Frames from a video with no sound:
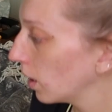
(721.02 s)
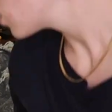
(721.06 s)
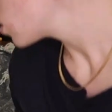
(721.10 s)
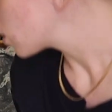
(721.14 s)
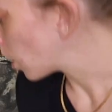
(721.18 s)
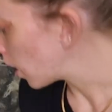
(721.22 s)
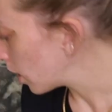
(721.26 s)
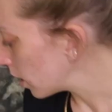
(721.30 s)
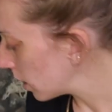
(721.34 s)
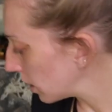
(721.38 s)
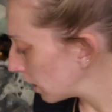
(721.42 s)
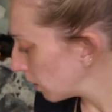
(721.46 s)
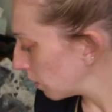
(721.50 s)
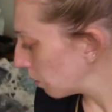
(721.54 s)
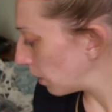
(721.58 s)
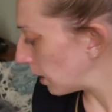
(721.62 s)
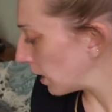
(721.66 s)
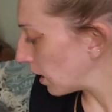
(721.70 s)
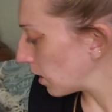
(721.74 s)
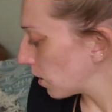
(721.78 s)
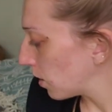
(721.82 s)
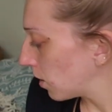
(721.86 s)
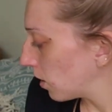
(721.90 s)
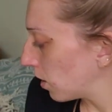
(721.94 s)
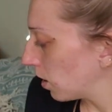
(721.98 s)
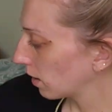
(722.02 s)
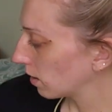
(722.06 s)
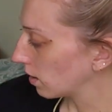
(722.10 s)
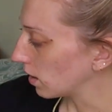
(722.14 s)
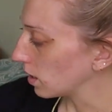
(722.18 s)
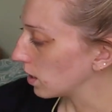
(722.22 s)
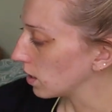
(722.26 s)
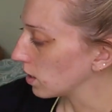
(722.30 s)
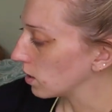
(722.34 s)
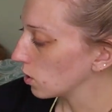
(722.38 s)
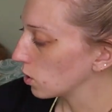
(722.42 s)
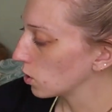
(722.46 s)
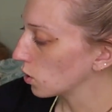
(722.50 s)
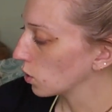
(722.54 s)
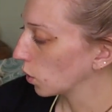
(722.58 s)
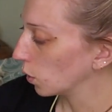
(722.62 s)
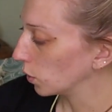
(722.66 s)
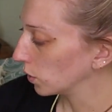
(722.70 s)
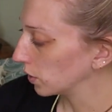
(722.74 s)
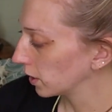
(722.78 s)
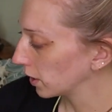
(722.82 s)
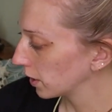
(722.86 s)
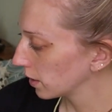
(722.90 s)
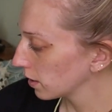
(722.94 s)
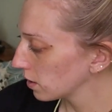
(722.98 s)
Starting with the
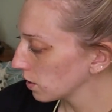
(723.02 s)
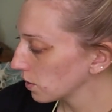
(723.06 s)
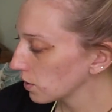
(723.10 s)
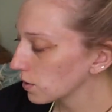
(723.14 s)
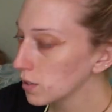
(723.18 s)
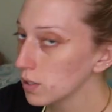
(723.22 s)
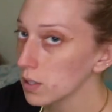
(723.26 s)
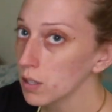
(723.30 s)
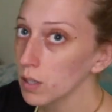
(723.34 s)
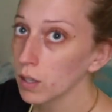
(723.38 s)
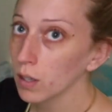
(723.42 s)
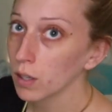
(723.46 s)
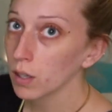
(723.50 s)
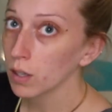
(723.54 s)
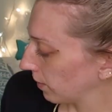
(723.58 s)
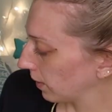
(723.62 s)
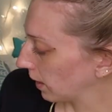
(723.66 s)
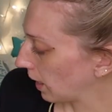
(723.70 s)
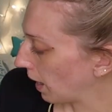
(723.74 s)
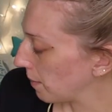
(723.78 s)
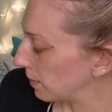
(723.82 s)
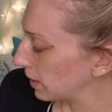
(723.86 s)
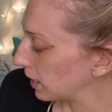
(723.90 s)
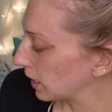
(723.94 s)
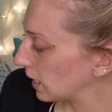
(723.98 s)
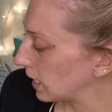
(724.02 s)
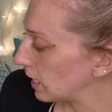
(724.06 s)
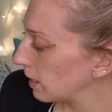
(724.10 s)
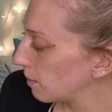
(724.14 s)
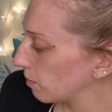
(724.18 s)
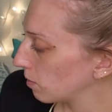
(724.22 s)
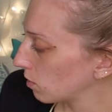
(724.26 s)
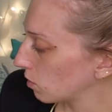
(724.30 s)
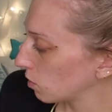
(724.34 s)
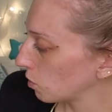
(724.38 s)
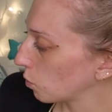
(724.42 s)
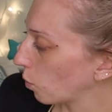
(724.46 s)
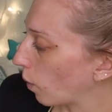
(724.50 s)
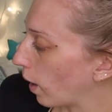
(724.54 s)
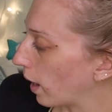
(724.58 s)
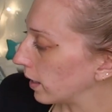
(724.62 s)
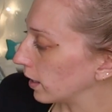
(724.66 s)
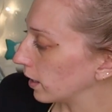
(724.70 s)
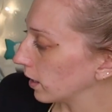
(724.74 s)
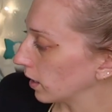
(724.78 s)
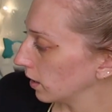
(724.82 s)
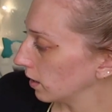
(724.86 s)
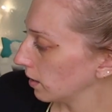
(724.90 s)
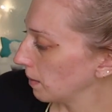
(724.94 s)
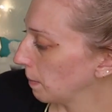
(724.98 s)
shoulders. I'm gonna keep the
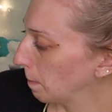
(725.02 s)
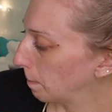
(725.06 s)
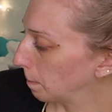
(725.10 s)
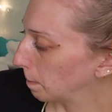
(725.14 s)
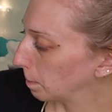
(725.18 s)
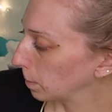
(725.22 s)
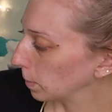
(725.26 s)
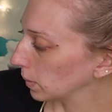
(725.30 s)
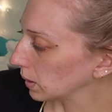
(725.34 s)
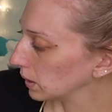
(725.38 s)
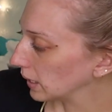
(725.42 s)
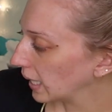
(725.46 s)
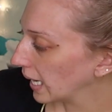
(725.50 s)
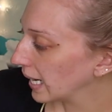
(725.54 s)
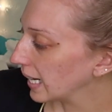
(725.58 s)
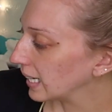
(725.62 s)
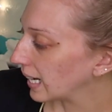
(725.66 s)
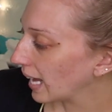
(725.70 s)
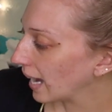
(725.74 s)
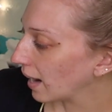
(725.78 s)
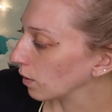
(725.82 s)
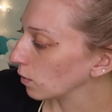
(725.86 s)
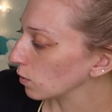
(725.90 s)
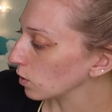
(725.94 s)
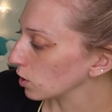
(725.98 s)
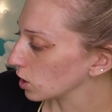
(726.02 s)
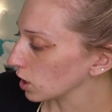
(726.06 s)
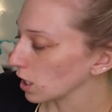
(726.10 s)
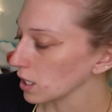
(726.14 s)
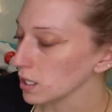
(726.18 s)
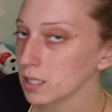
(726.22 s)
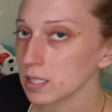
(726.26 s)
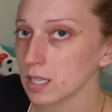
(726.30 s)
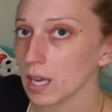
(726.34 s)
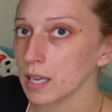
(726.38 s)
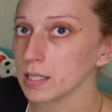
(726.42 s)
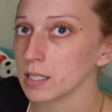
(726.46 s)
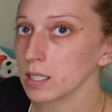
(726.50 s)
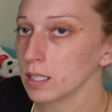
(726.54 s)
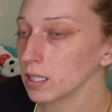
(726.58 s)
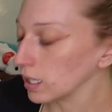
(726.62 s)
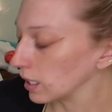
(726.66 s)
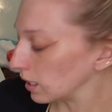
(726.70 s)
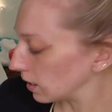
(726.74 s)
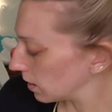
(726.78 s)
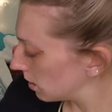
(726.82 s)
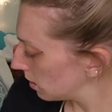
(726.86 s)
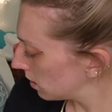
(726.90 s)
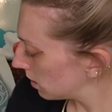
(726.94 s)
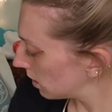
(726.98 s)
sweater laid out just as it
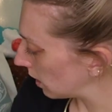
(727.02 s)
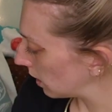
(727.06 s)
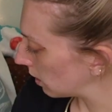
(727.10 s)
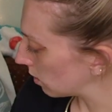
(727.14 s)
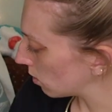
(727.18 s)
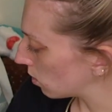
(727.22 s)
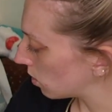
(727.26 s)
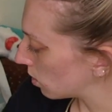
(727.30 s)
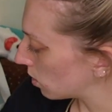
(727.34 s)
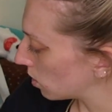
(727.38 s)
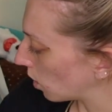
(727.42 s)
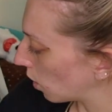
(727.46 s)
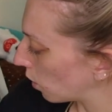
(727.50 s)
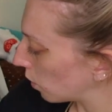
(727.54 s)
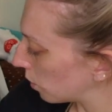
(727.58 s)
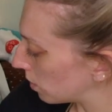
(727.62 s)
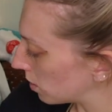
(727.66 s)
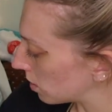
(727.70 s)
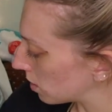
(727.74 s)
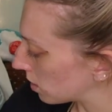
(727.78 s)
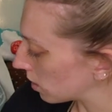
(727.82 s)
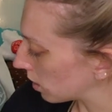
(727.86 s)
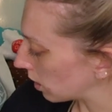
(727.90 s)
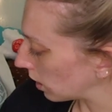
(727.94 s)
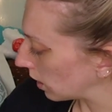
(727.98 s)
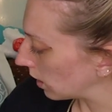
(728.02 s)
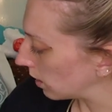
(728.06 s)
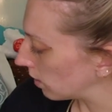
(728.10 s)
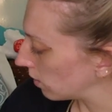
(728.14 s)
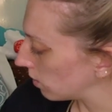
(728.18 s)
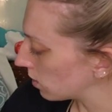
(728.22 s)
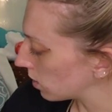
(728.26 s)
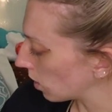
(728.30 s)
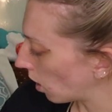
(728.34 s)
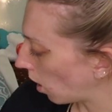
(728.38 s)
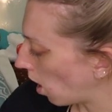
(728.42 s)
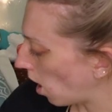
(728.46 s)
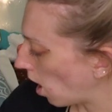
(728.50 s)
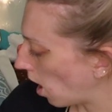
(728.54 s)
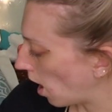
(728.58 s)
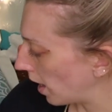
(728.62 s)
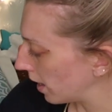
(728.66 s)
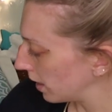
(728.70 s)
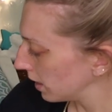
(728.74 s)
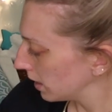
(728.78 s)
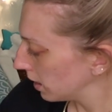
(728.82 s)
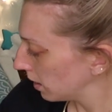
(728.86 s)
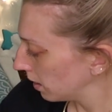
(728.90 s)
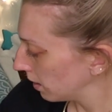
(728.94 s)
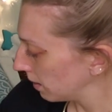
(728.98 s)
is and sew the sleeves
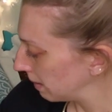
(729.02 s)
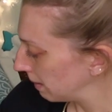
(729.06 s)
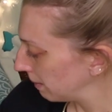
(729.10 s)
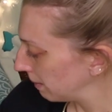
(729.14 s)
on.